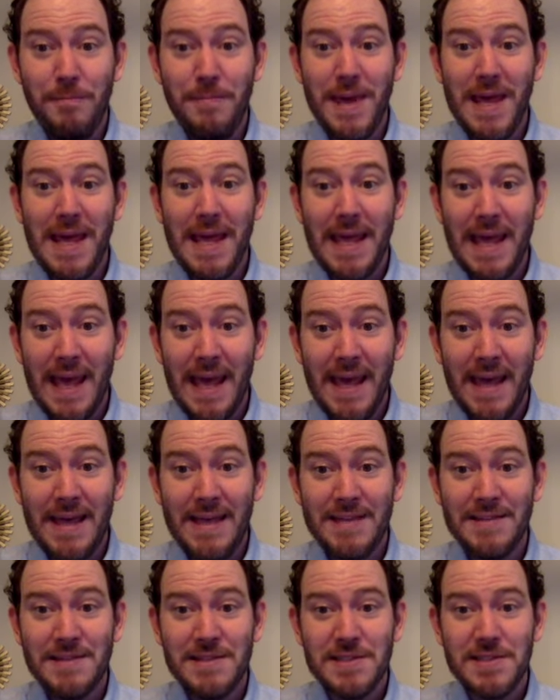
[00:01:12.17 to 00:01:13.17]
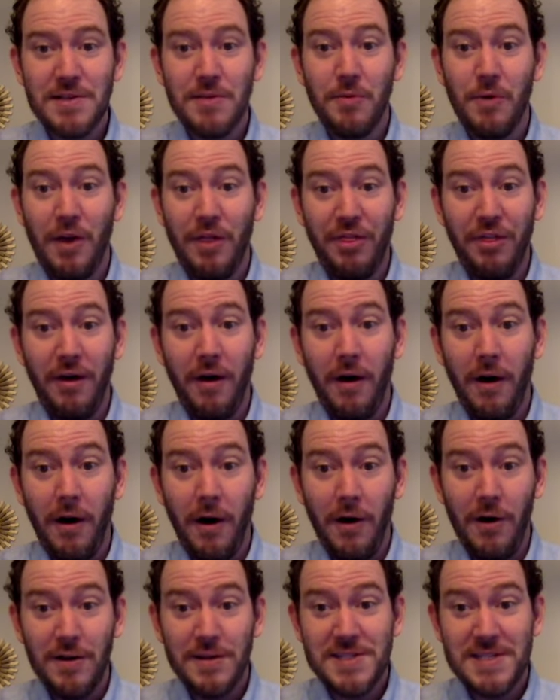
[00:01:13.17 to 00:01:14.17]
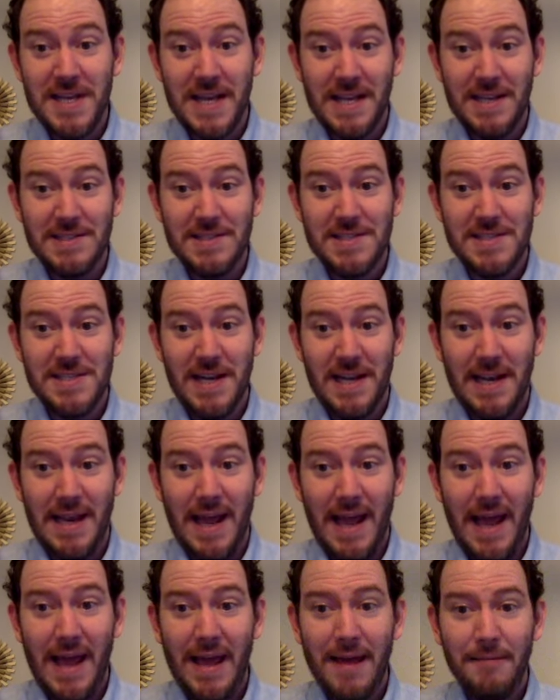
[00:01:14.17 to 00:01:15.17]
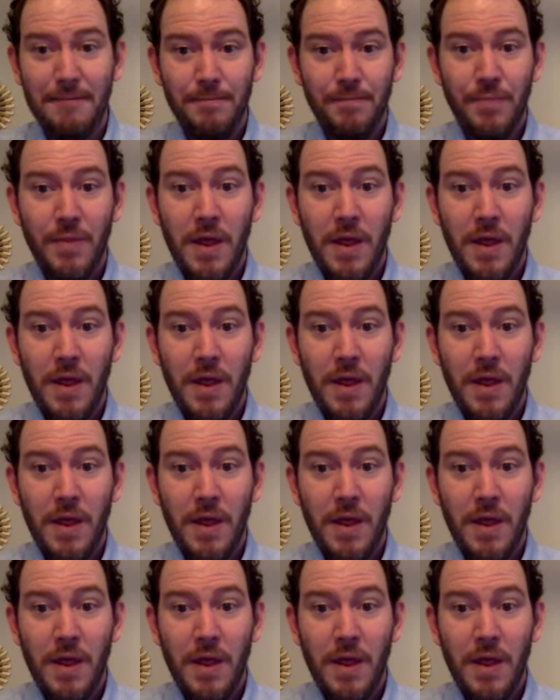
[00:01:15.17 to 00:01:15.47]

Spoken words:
begins with All Saints Sunday,